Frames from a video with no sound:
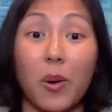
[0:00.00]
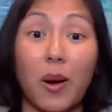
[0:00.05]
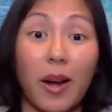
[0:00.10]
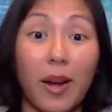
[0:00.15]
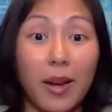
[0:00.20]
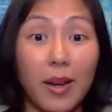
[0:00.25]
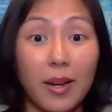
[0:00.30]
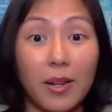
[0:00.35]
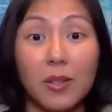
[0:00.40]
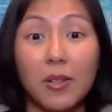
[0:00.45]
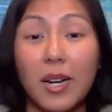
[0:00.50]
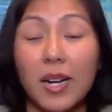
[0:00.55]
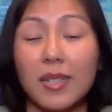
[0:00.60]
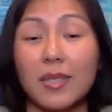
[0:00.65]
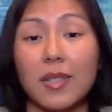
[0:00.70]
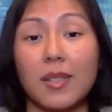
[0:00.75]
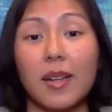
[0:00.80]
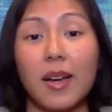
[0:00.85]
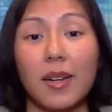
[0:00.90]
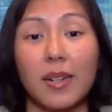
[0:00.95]
Ohio
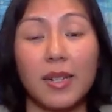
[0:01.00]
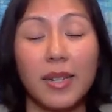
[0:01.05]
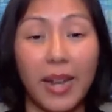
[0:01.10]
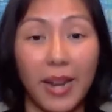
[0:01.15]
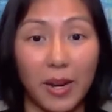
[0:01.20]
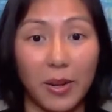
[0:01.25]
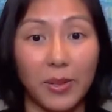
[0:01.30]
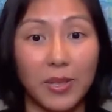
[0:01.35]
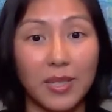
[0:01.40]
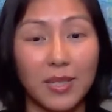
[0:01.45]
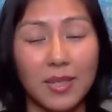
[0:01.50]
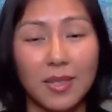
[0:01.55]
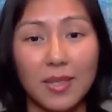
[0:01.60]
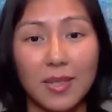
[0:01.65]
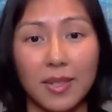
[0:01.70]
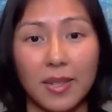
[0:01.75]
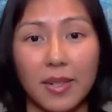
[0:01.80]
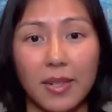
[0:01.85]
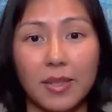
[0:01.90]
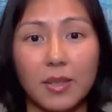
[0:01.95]
has a lot of counties
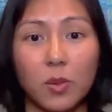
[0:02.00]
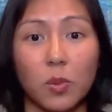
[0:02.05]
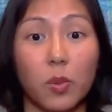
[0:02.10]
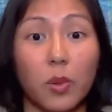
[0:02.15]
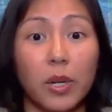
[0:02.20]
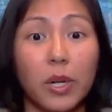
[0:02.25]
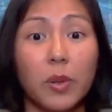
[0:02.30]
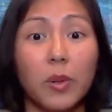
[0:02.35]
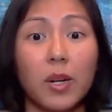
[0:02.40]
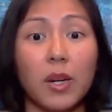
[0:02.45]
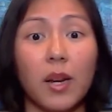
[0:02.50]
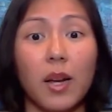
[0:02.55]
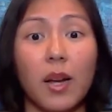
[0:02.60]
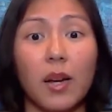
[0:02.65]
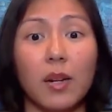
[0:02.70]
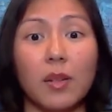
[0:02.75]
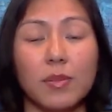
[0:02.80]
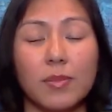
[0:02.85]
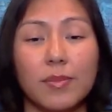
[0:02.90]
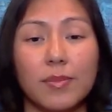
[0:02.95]
and cities. Where do you want to
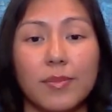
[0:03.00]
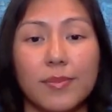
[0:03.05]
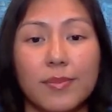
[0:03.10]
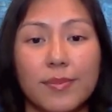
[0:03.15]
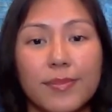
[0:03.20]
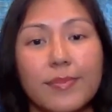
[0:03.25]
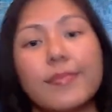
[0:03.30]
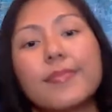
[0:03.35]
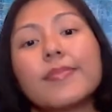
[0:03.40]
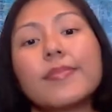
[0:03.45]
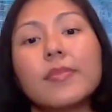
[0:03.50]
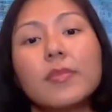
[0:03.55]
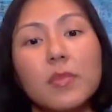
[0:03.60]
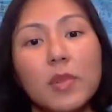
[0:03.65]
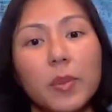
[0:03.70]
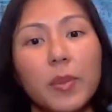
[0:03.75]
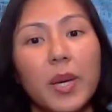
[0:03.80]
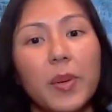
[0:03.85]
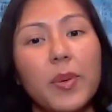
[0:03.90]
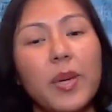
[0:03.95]
go?
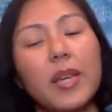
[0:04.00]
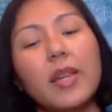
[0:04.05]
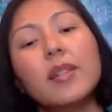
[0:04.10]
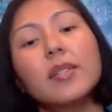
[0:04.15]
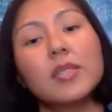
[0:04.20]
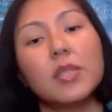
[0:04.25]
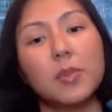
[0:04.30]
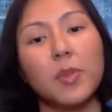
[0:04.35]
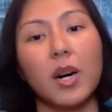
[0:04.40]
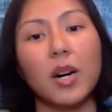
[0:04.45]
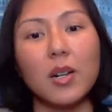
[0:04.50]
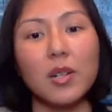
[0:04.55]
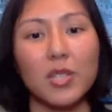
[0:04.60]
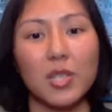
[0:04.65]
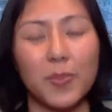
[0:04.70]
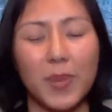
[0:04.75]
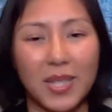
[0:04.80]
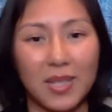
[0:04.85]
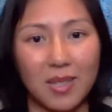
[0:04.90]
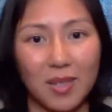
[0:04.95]
Well, maybe
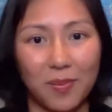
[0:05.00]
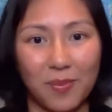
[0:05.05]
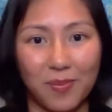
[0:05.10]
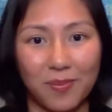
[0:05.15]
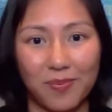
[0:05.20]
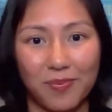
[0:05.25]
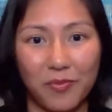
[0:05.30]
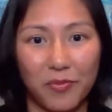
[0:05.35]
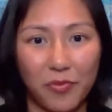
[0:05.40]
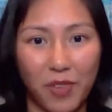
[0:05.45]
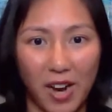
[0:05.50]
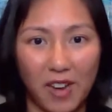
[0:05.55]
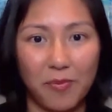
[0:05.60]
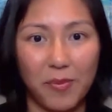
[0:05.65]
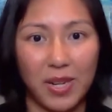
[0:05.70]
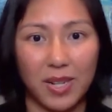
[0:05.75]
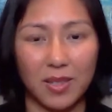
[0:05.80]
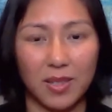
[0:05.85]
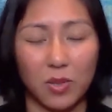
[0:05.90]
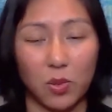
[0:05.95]
tomorrow spend some
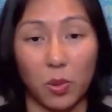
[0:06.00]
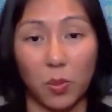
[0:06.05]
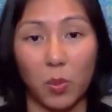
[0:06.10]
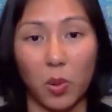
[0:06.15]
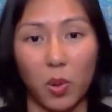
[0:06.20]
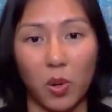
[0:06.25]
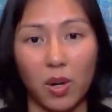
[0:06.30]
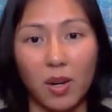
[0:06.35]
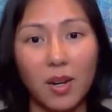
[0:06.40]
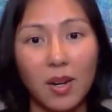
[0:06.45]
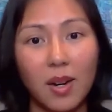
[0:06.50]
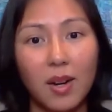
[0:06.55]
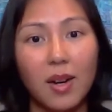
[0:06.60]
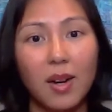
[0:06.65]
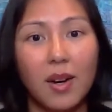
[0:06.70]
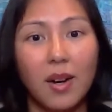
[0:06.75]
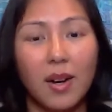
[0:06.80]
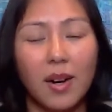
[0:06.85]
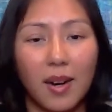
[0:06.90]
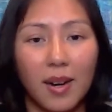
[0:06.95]
five minutes or more
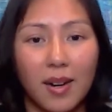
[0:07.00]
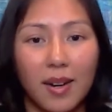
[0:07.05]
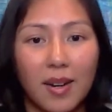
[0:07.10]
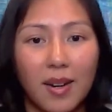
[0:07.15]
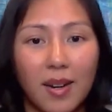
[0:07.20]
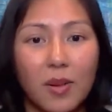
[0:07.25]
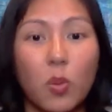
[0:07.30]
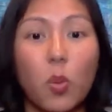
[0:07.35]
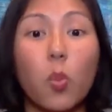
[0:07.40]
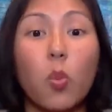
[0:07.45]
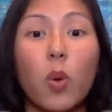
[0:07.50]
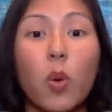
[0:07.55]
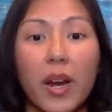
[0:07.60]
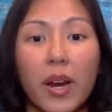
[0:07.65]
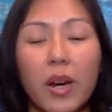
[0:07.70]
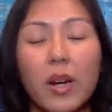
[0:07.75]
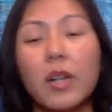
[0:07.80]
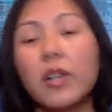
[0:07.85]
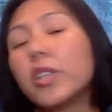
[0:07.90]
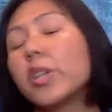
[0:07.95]
on
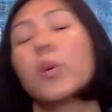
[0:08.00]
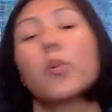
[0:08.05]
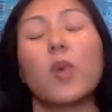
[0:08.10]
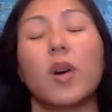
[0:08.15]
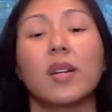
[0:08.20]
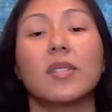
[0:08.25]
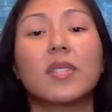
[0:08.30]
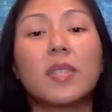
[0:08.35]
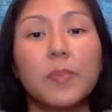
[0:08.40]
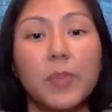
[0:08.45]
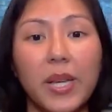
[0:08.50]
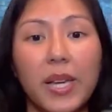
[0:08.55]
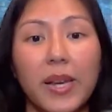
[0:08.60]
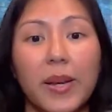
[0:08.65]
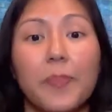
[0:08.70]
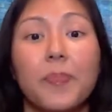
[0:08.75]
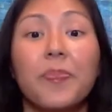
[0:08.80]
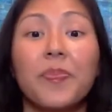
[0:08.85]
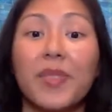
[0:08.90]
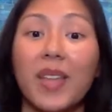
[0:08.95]
where you want to
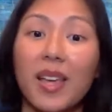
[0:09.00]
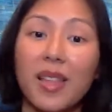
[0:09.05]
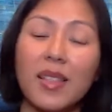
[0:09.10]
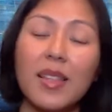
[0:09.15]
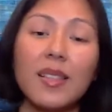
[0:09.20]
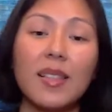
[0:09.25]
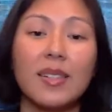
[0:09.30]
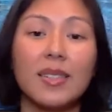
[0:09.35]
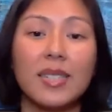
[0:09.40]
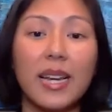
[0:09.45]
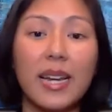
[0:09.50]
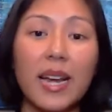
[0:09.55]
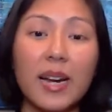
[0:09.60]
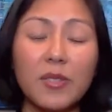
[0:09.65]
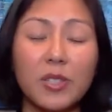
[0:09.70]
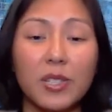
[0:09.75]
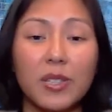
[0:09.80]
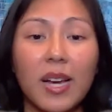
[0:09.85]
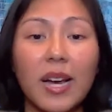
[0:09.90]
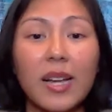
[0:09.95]
be. And then the day
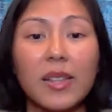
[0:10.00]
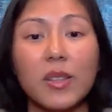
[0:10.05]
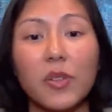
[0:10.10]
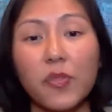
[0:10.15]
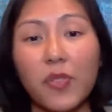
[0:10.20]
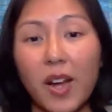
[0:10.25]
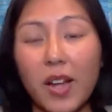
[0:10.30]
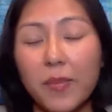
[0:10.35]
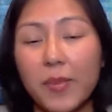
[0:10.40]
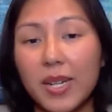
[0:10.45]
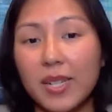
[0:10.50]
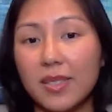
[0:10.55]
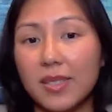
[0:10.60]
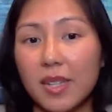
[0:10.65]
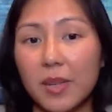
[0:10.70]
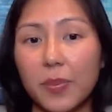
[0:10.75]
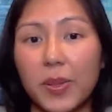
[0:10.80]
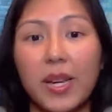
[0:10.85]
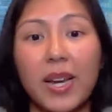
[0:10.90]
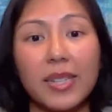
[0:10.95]
after that, the five
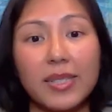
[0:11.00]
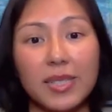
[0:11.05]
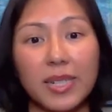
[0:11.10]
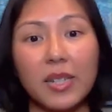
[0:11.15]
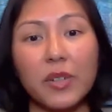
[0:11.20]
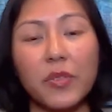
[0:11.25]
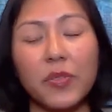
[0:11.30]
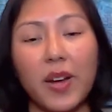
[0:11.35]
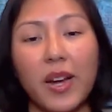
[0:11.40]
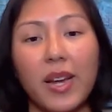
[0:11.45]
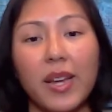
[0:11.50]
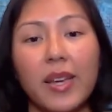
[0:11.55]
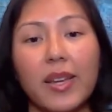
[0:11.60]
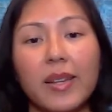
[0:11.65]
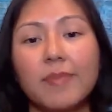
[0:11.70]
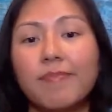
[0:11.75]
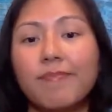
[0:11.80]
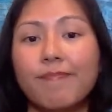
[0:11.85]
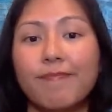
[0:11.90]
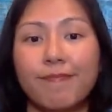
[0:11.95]
minutes could be
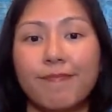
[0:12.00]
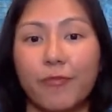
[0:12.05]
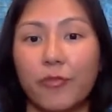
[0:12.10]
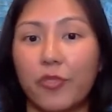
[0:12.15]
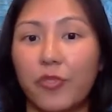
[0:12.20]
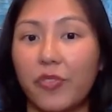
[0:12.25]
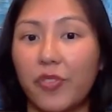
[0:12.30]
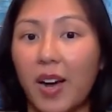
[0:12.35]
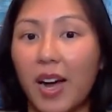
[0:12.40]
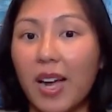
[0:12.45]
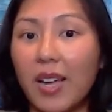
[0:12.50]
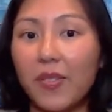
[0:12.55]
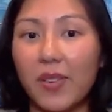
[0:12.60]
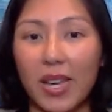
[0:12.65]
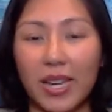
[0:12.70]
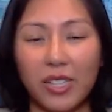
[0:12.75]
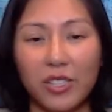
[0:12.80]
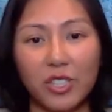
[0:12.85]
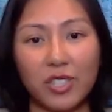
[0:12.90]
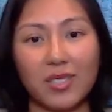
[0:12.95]
identifying five
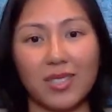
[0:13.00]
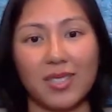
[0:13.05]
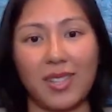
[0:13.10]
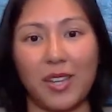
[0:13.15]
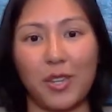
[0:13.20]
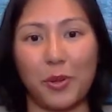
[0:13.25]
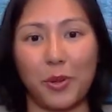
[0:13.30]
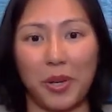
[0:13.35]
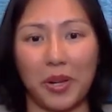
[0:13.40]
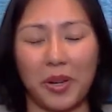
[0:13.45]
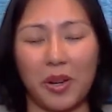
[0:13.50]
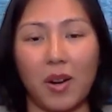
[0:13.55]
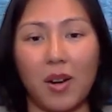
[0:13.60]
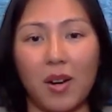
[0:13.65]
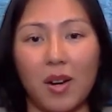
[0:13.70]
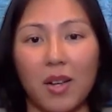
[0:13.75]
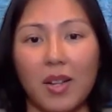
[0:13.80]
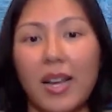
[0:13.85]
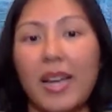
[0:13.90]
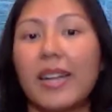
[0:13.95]
agents that you can
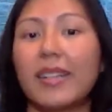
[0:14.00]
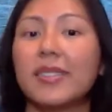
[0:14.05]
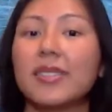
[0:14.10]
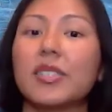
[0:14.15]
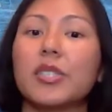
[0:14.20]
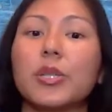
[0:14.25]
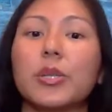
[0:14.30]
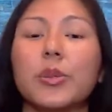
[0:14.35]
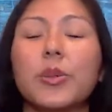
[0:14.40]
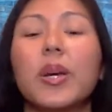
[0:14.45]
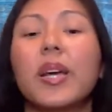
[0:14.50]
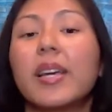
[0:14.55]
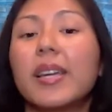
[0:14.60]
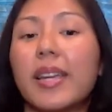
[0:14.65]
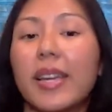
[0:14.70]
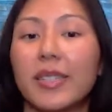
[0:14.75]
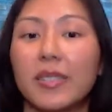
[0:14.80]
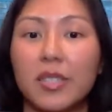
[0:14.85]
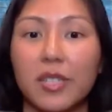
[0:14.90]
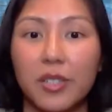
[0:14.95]
call and to
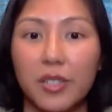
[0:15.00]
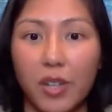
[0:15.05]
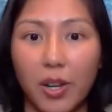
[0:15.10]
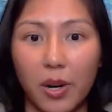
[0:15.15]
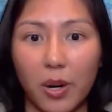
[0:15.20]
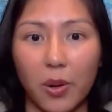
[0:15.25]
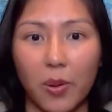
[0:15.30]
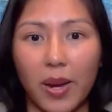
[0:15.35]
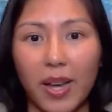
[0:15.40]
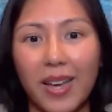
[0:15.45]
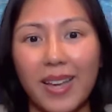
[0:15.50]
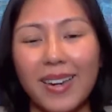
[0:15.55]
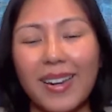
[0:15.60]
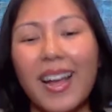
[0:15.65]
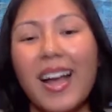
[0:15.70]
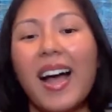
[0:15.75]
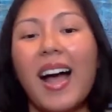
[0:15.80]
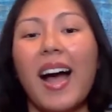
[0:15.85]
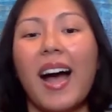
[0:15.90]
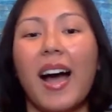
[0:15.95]
get to know.
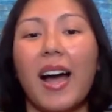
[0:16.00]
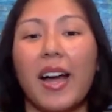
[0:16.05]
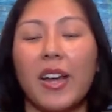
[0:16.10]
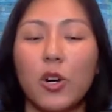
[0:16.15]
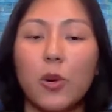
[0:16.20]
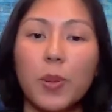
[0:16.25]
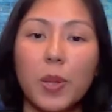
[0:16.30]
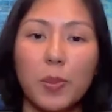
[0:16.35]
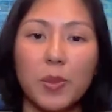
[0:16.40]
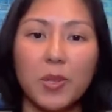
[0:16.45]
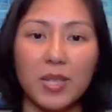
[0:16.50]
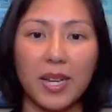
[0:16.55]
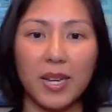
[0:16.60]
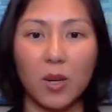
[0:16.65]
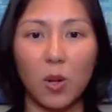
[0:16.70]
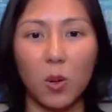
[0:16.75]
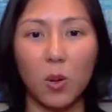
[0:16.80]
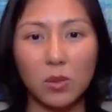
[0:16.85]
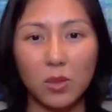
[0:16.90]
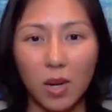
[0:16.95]
And I know people
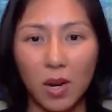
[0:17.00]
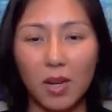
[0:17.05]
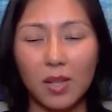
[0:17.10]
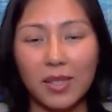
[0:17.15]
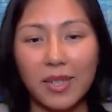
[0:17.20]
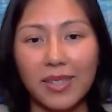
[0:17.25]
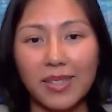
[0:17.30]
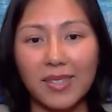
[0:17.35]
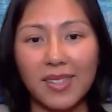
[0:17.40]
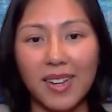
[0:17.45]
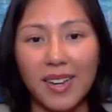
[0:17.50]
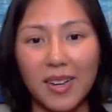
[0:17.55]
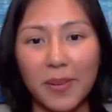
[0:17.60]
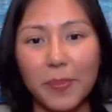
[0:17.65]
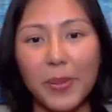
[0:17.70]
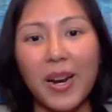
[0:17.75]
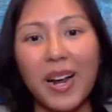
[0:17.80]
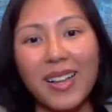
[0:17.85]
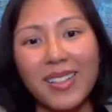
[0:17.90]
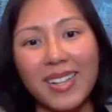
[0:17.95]
say cold calling a
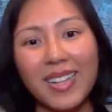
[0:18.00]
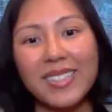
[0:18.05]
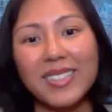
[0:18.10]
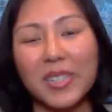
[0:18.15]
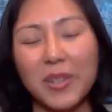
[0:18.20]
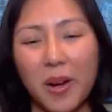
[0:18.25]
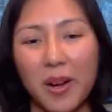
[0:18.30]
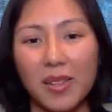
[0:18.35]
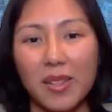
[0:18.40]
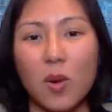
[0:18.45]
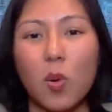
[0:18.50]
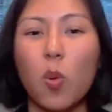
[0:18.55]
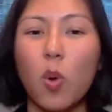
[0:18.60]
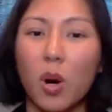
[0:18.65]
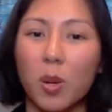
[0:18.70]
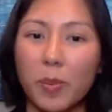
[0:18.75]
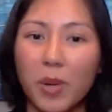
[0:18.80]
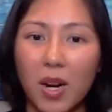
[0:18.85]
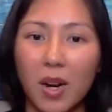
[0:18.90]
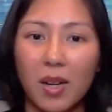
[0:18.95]
lot, but I like to call it
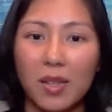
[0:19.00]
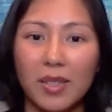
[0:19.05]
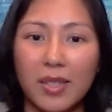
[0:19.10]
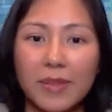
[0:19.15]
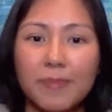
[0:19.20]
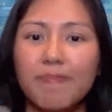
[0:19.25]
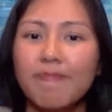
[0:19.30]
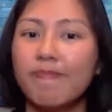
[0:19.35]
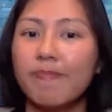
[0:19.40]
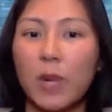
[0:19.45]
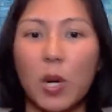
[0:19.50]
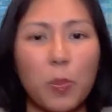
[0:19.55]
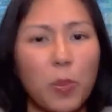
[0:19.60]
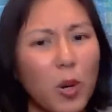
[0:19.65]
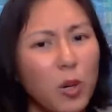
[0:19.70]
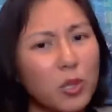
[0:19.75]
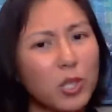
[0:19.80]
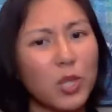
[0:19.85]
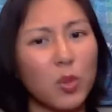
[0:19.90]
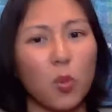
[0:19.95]
warm calling.
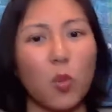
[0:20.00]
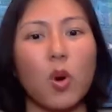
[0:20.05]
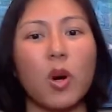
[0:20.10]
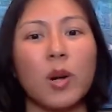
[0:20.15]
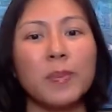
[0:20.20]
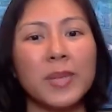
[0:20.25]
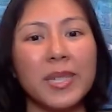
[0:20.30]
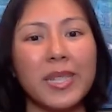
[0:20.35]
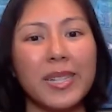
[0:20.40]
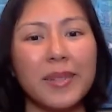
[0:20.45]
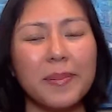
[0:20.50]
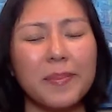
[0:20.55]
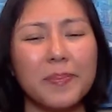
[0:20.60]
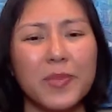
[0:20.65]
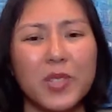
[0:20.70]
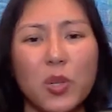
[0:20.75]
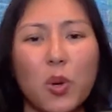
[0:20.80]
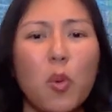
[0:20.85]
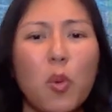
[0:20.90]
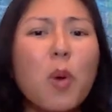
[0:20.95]
Approach it warmly
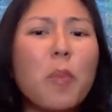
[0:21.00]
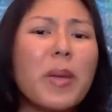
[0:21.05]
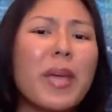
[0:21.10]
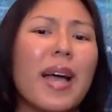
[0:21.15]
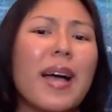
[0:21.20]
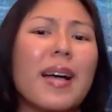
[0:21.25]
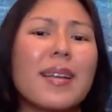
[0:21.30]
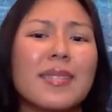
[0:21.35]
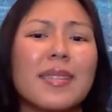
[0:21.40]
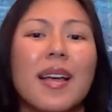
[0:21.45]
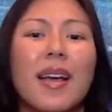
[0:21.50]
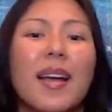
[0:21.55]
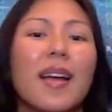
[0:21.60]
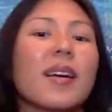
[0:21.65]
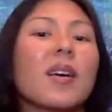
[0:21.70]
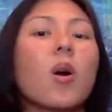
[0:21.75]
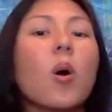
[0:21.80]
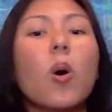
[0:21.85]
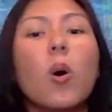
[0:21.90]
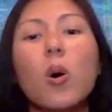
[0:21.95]
so it won't be as
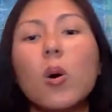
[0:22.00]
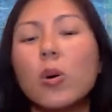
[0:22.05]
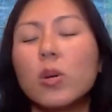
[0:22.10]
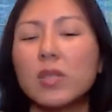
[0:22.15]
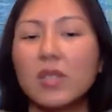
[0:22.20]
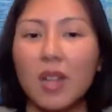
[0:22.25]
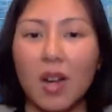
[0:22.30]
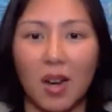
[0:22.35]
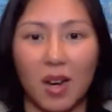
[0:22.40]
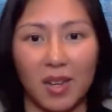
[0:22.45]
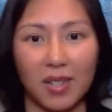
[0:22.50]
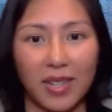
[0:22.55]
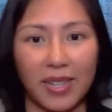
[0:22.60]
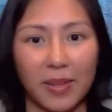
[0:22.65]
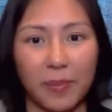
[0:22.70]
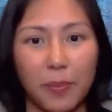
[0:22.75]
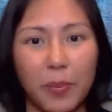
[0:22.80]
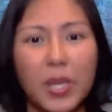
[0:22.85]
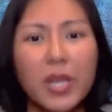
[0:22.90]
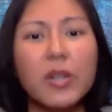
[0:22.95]
cold
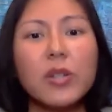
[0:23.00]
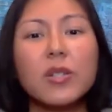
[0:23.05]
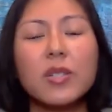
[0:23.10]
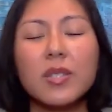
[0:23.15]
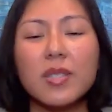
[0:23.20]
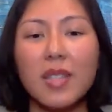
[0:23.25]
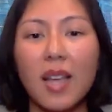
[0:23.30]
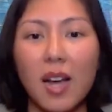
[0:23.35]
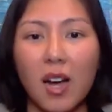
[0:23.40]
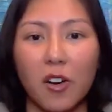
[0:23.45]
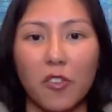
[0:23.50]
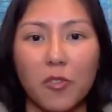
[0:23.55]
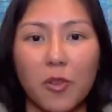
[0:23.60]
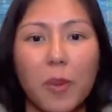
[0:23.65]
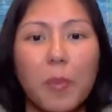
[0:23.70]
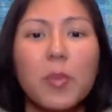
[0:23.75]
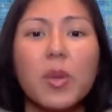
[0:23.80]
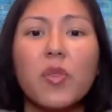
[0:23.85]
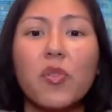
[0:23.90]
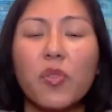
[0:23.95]
calling, be yourself,
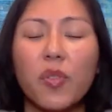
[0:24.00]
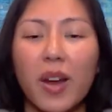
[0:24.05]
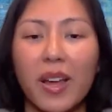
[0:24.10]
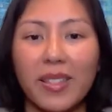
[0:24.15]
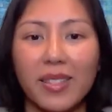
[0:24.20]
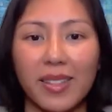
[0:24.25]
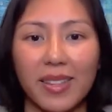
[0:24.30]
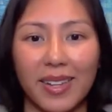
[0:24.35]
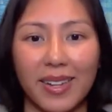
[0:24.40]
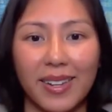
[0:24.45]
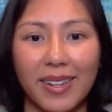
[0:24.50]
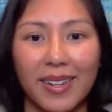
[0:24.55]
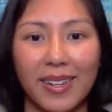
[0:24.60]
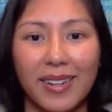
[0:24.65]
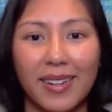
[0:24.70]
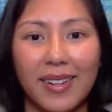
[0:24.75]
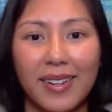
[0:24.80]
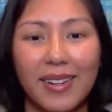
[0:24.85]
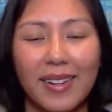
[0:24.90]
be friendly.